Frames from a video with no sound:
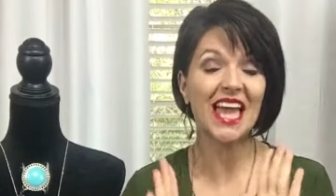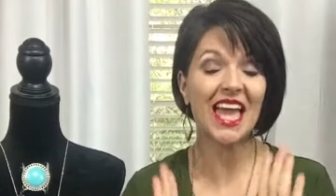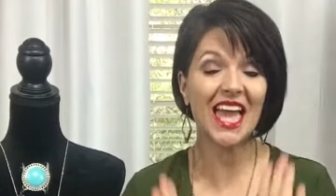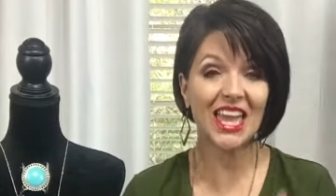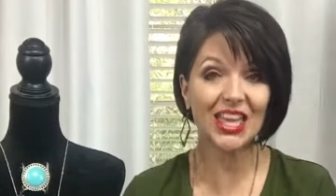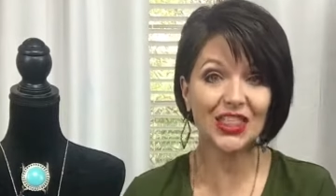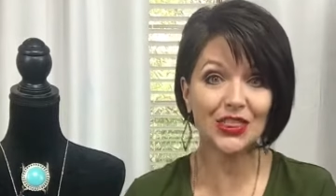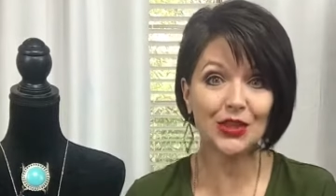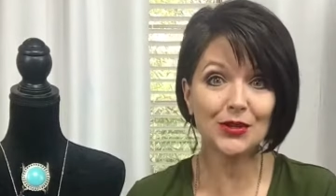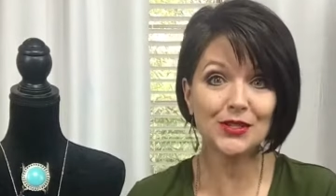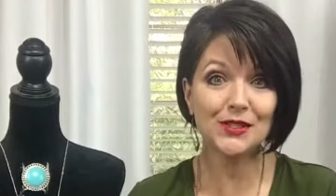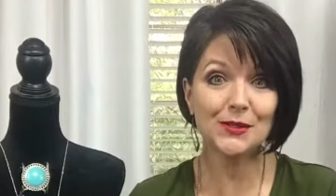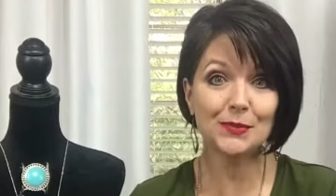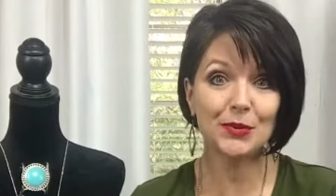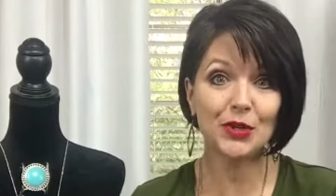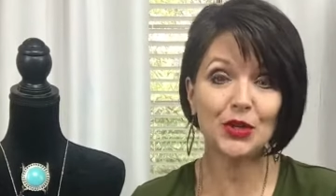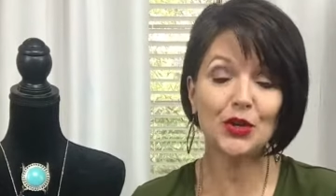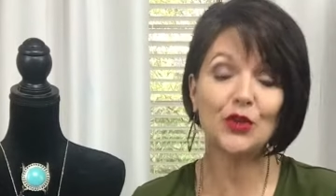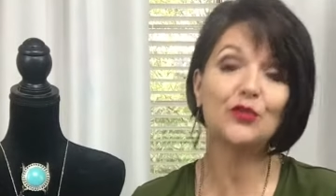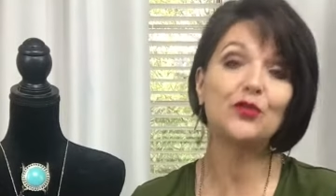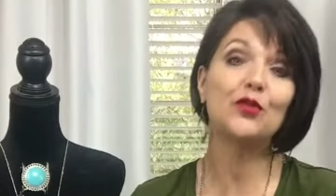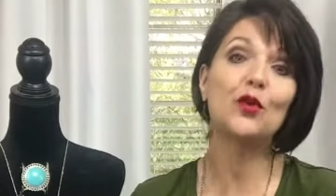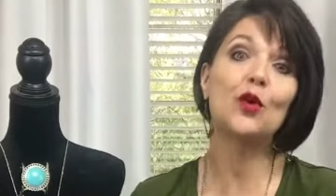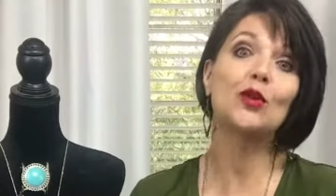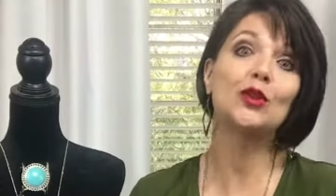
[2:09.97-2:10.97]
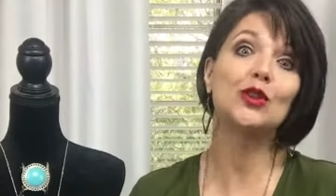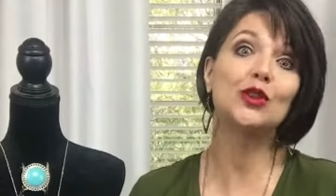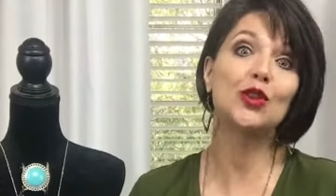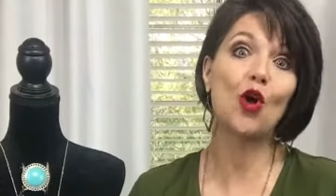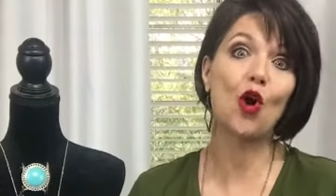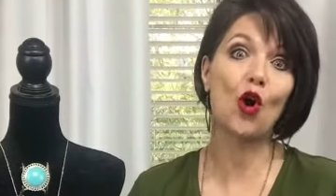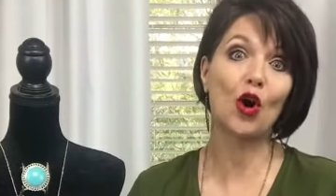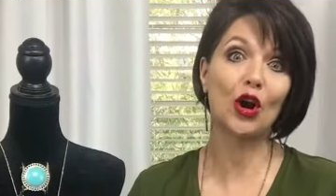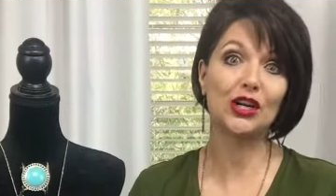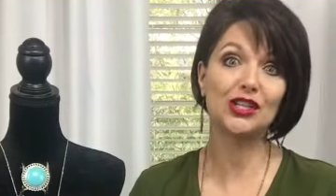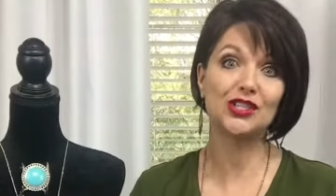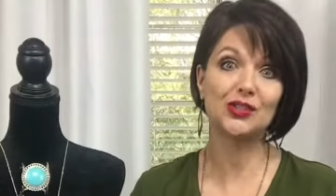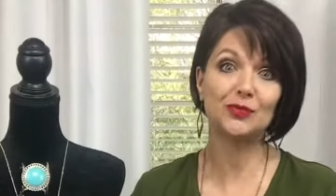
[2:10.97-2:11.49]
Take those beautiful
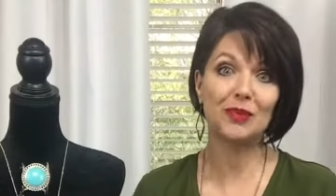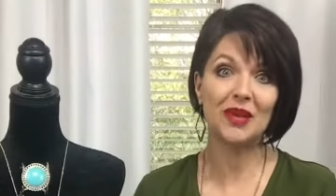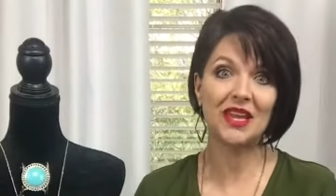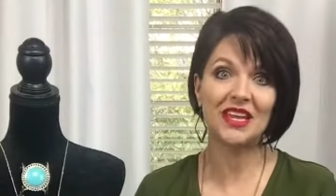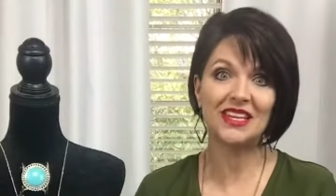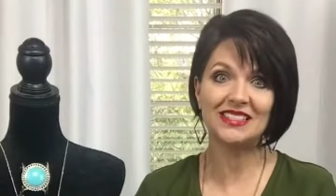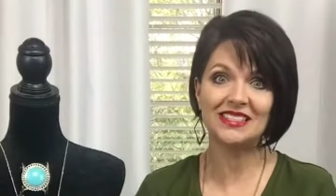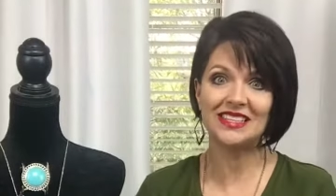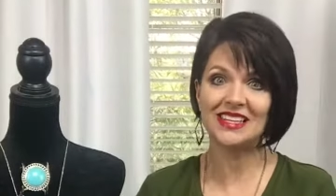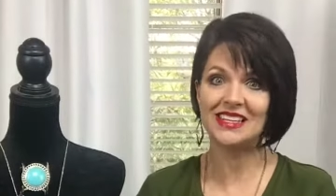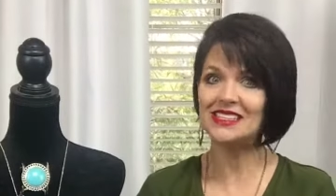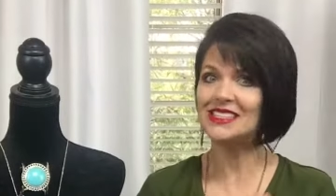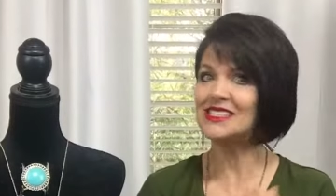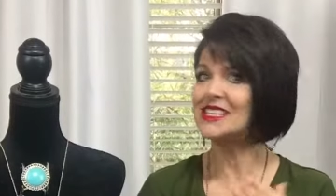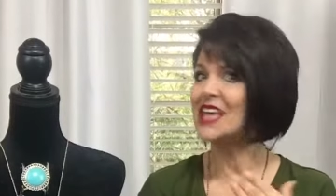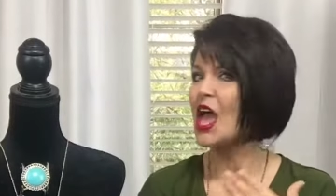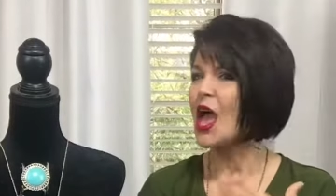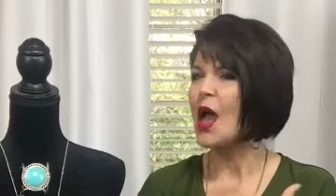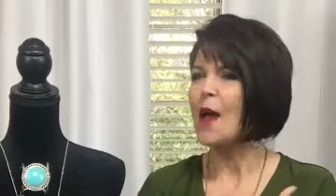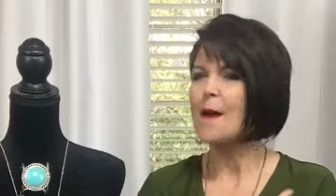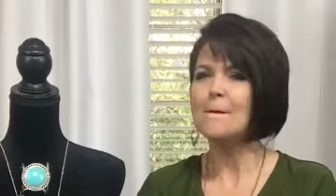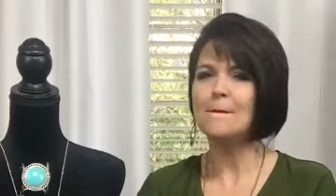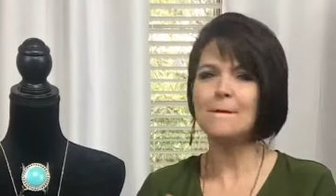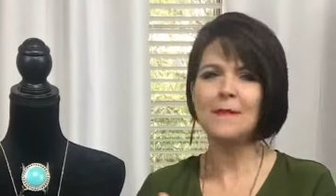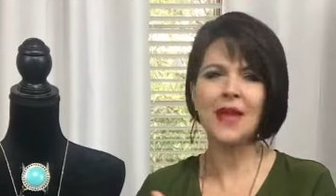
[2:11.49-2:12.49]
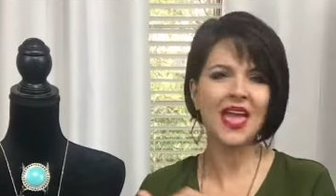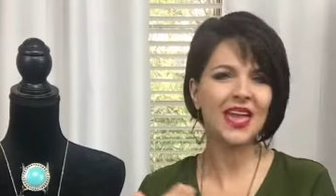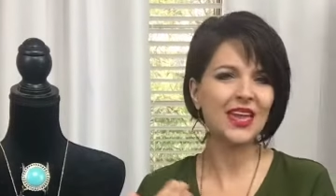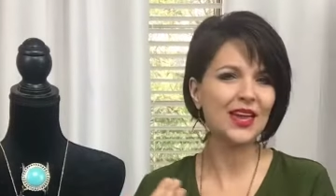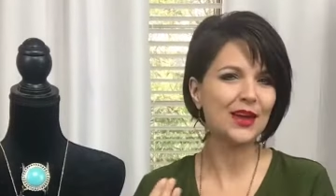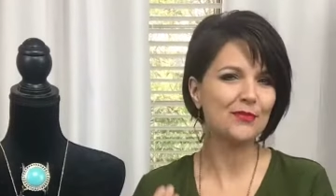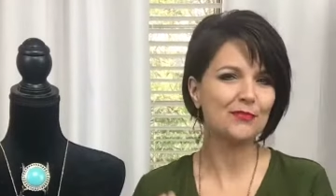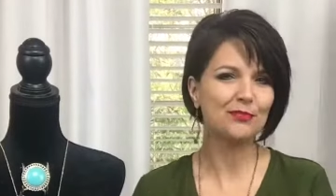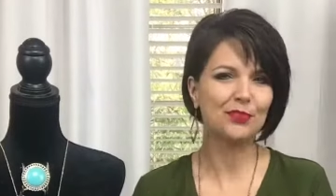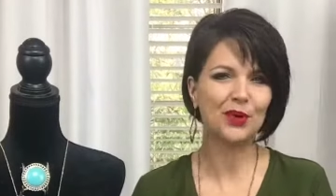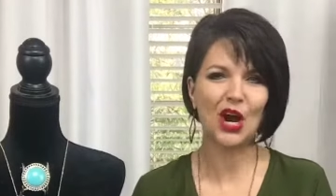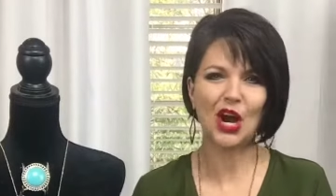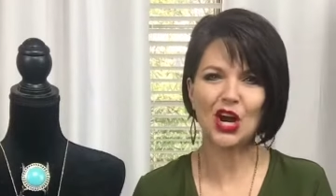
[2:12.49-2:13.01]
large pendants, make
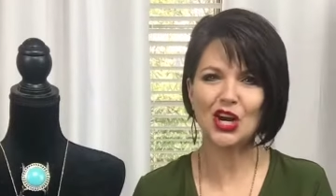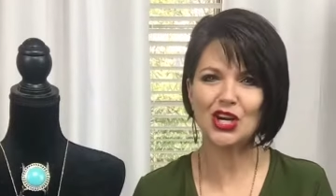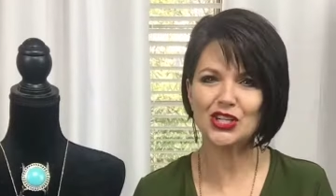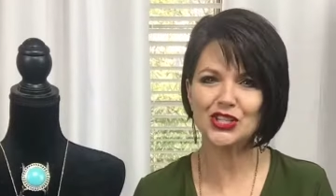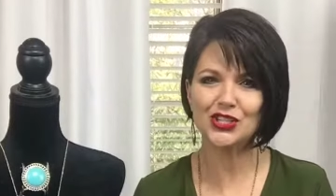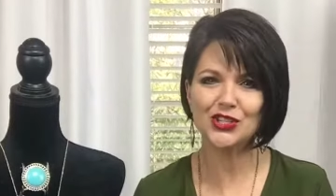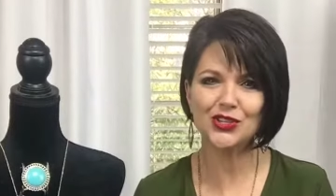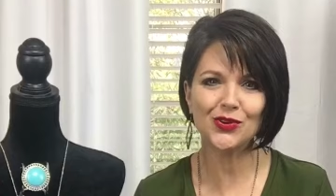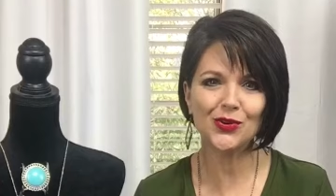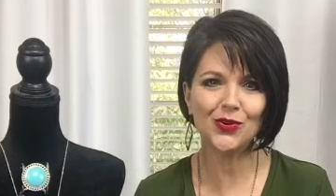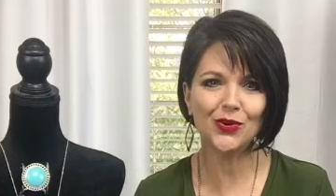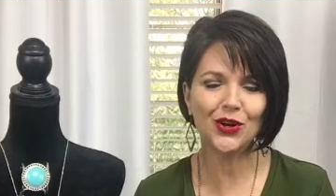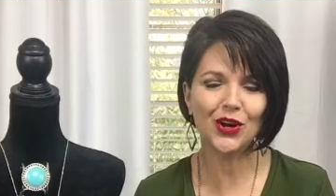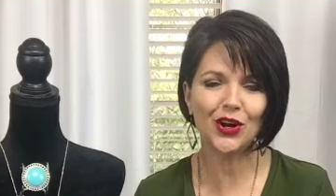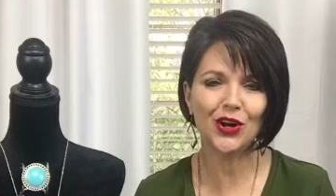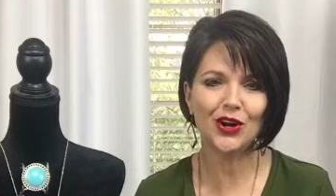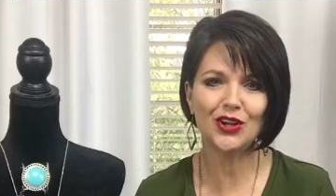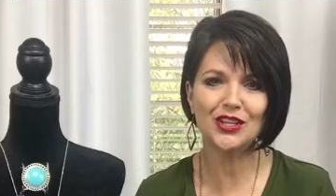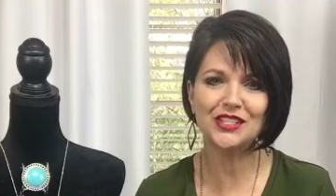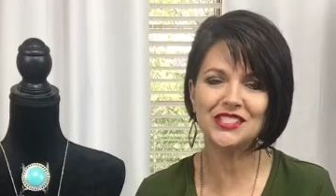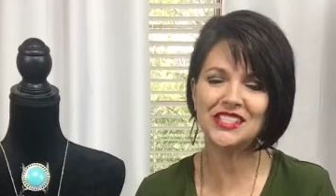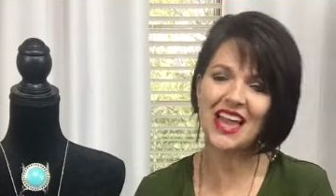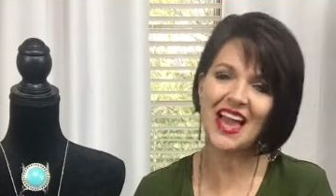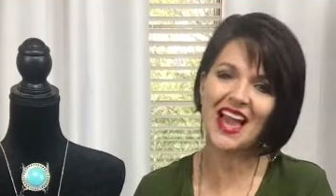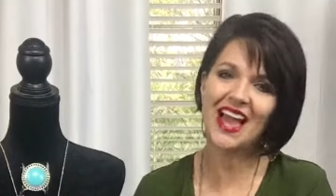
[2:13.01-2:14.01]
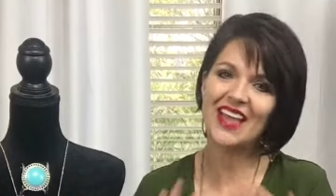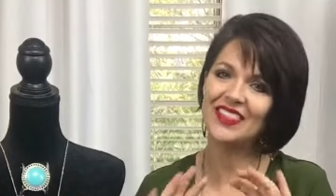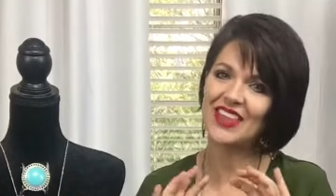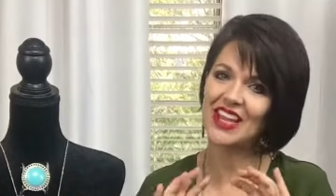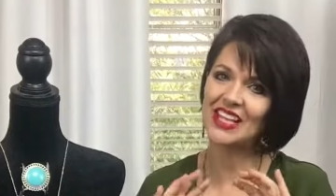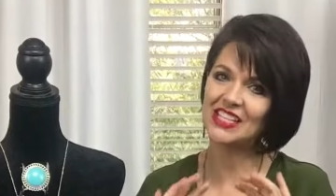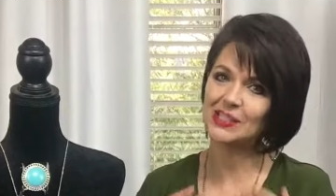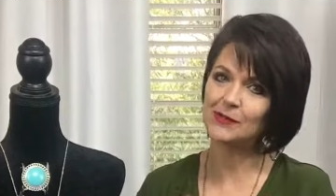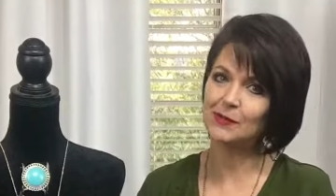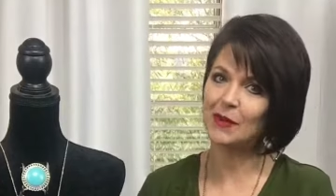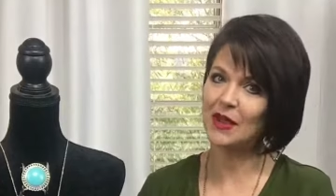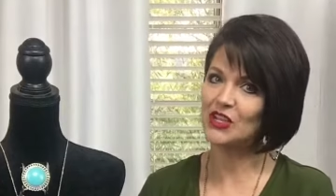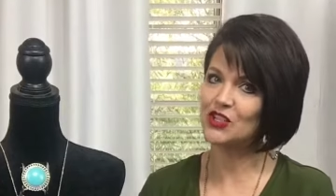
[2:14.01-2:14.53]
them personal, girls. Add
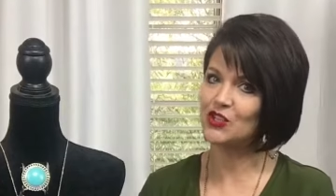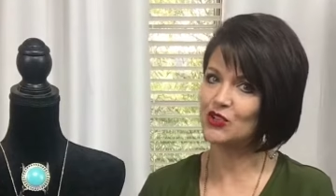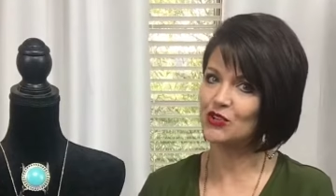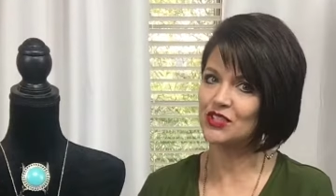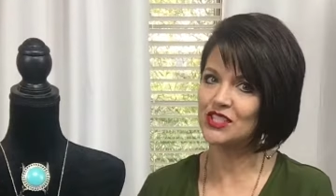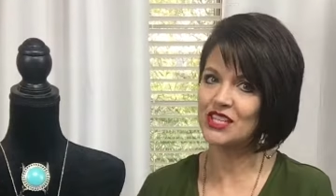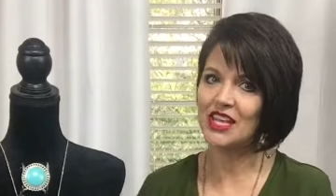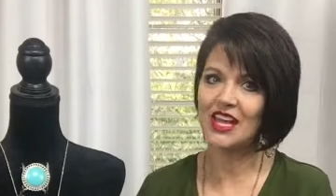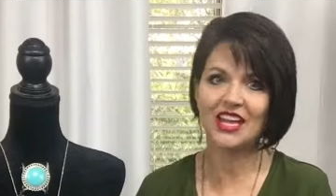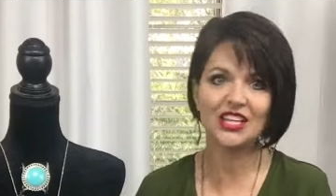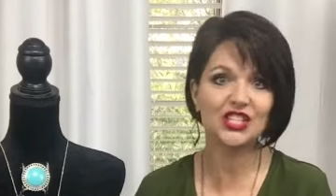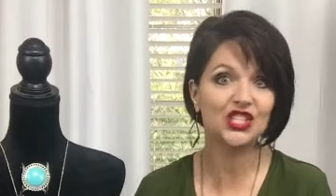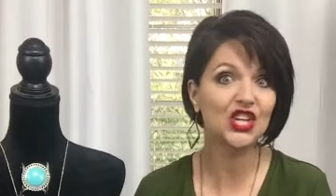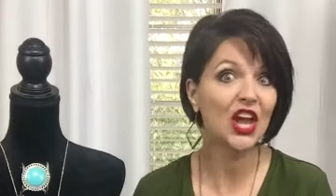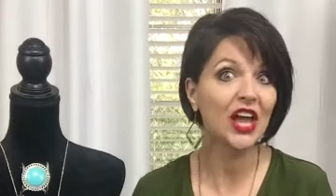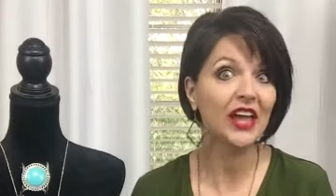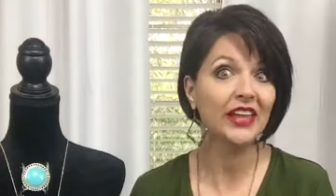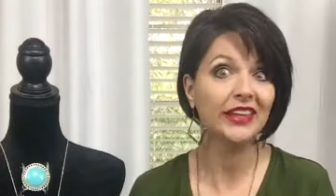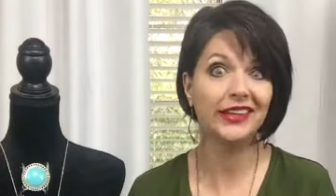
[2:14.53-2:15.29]
that special touch.